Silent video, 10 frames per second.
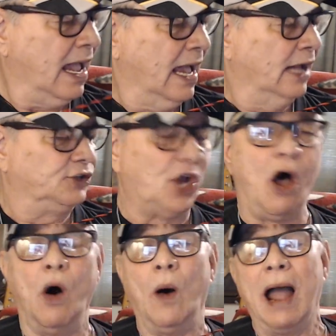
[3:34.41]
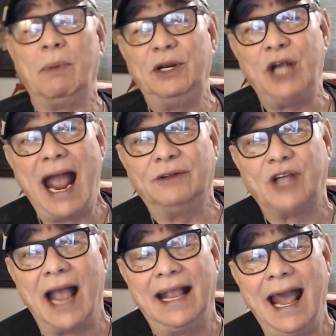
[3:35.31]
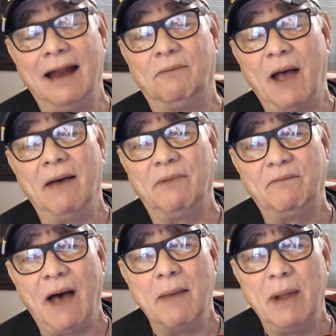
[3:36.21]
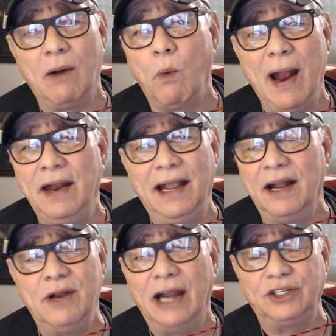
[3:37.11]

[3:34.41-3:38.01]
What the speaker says: So, every chance I get, if I'm in a windy condition,